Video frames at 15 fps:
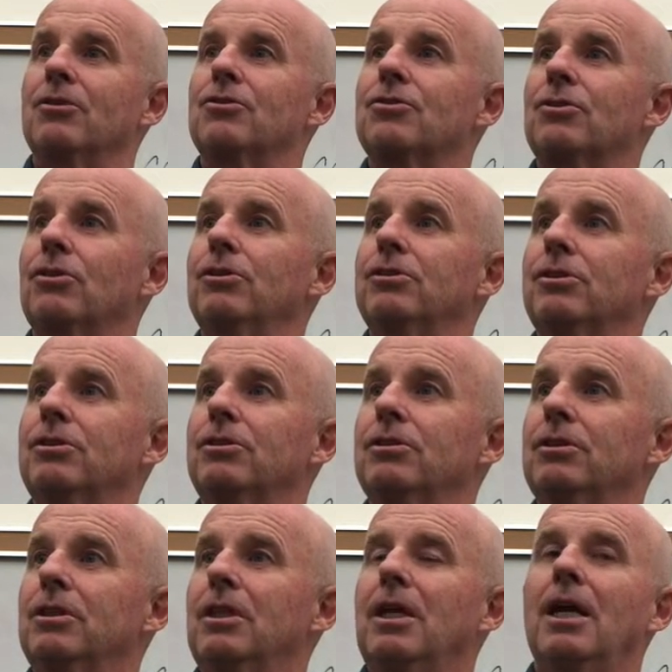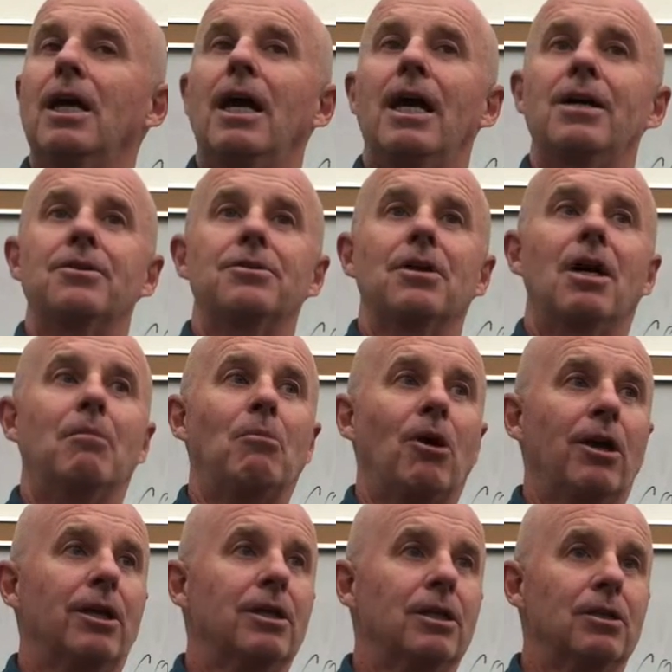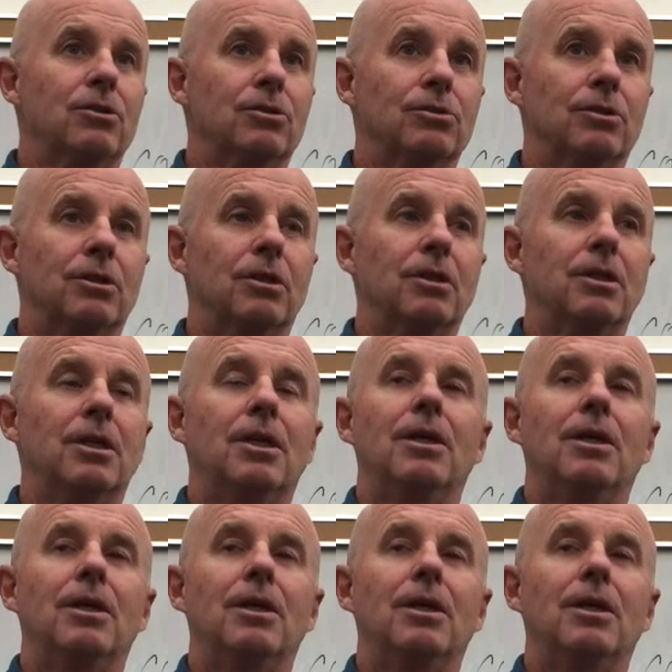search as a marketing tool,